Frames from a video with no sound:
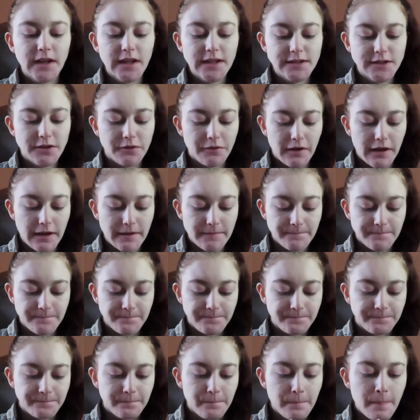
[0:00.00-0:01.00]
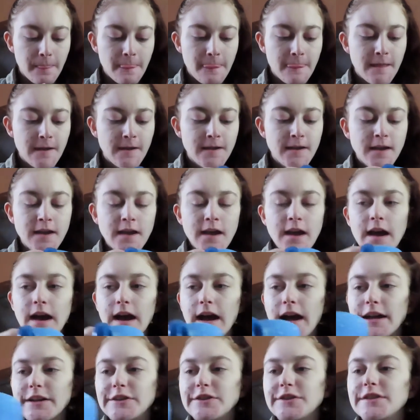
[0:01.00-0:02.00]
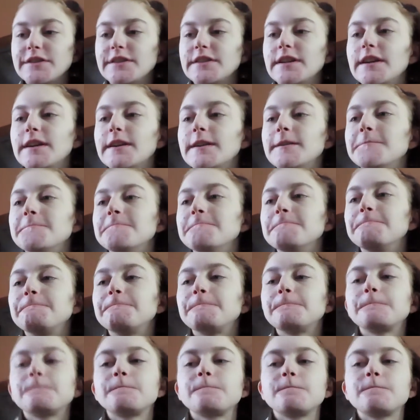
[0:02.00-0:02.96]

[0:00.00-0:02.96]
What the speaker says: it's okay. I just, I